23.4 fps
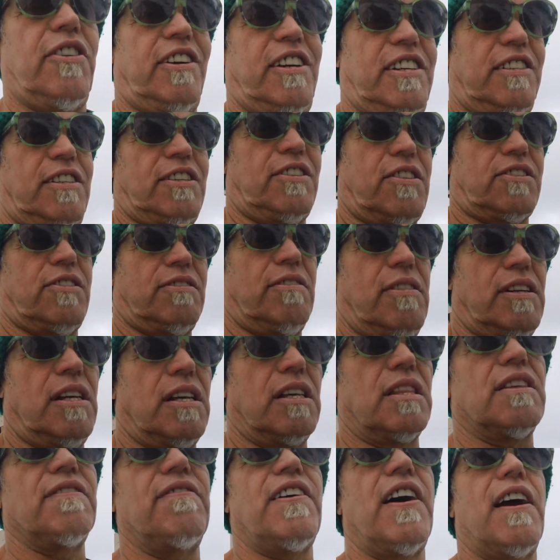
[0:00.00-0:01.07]
industry,
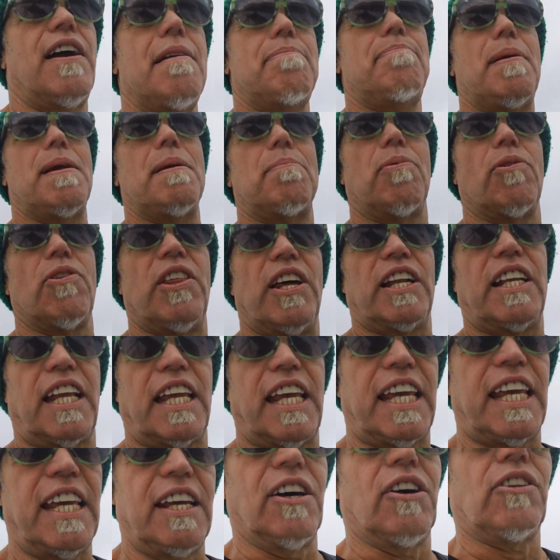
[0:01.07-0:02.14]
the very people that
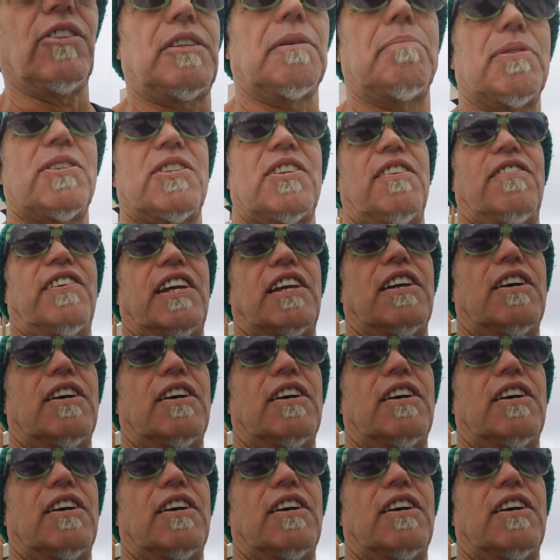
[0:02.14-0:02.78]
killed the Pacific